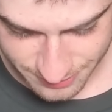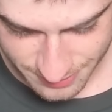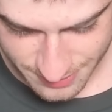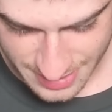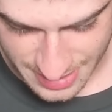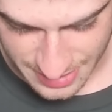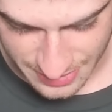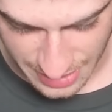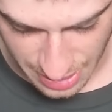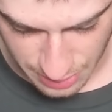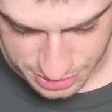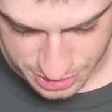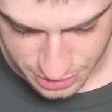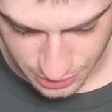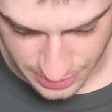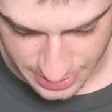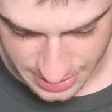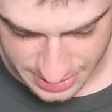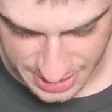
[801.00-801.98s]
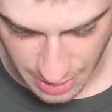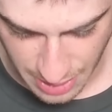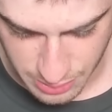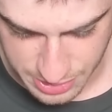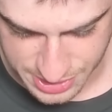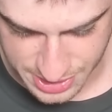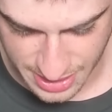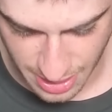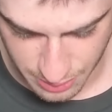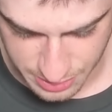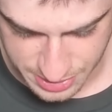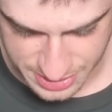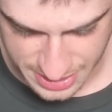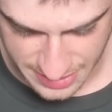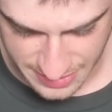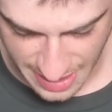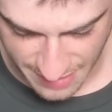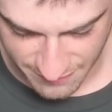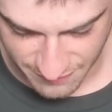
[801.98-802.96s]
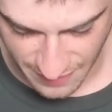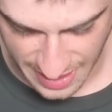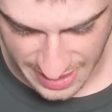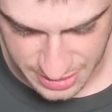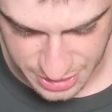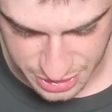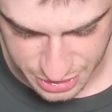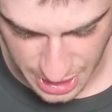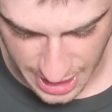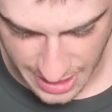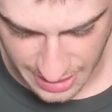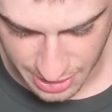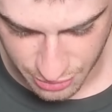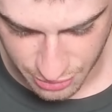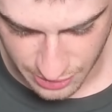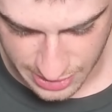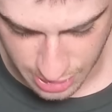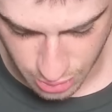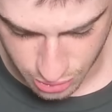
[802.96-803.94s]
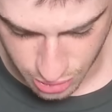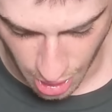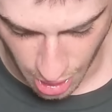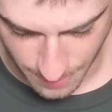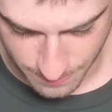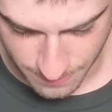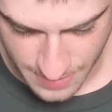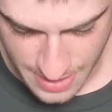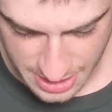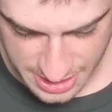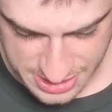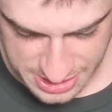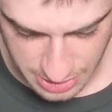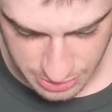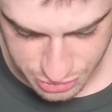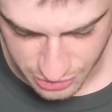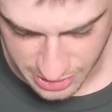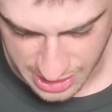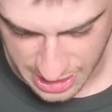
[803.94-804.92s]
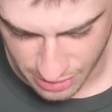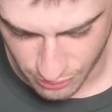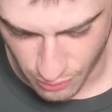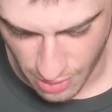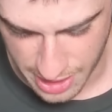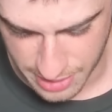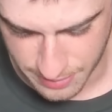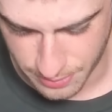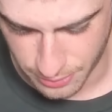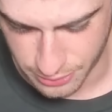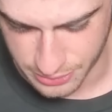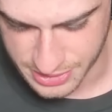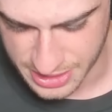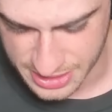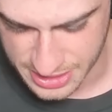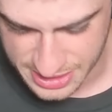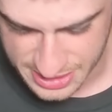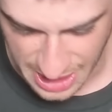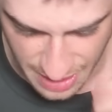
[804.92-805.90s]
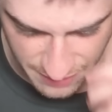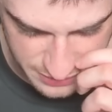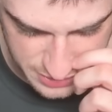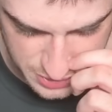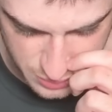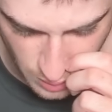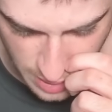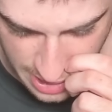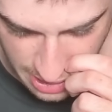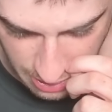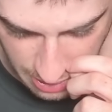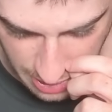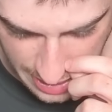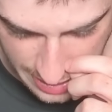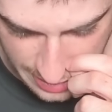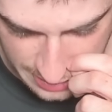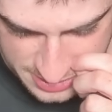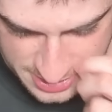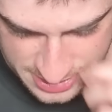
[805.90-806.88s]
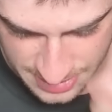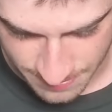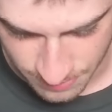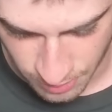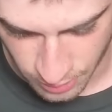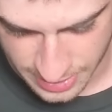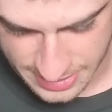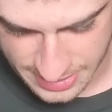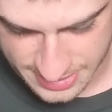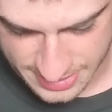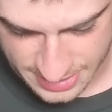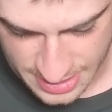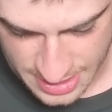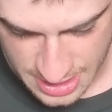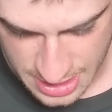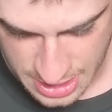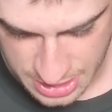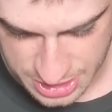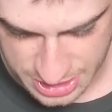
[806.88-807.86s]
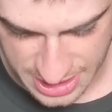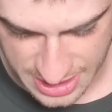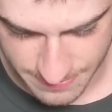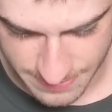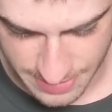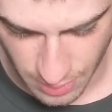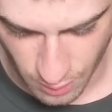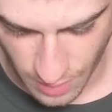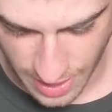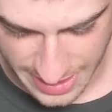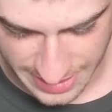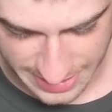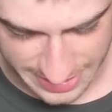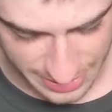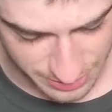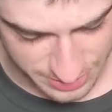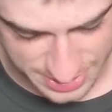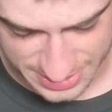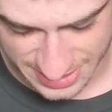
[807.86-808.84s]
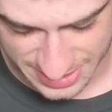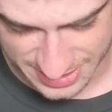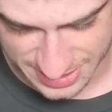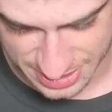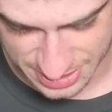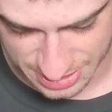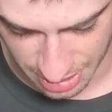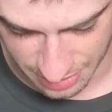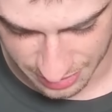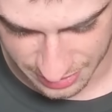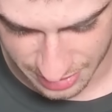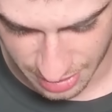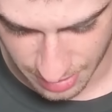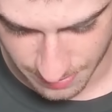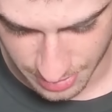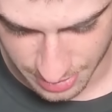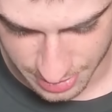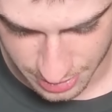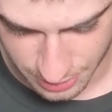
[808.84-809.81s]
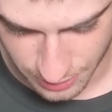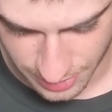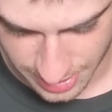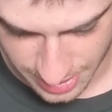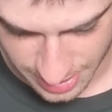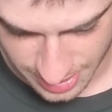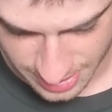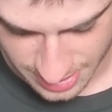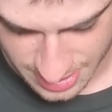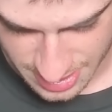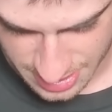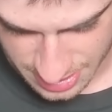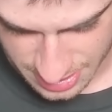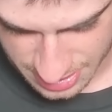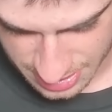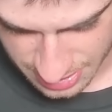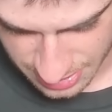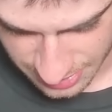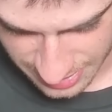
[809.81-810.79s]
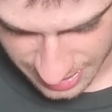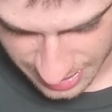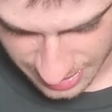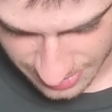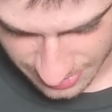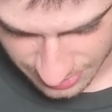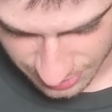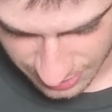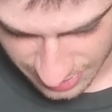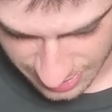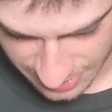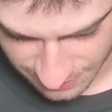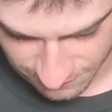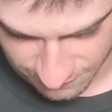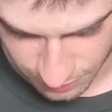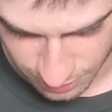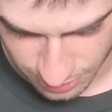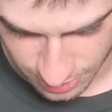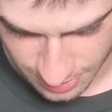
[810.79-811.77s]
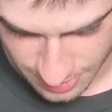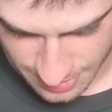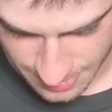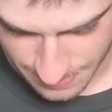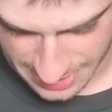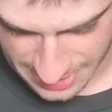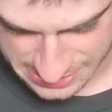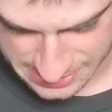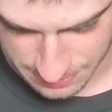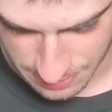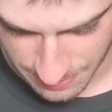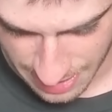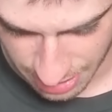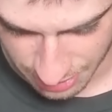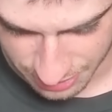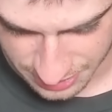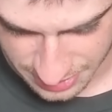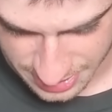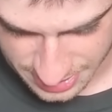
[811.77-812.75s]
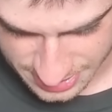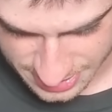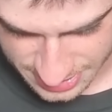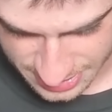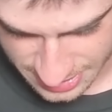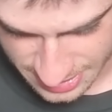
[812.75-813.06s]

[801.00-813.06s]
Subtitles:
that I was doing this. I was in there for ages. I literally could not, because I was drinking Red Bulls and stuff as well at some points to keep me awake. It's just not the combo you want to, you hit for maximum healthiness.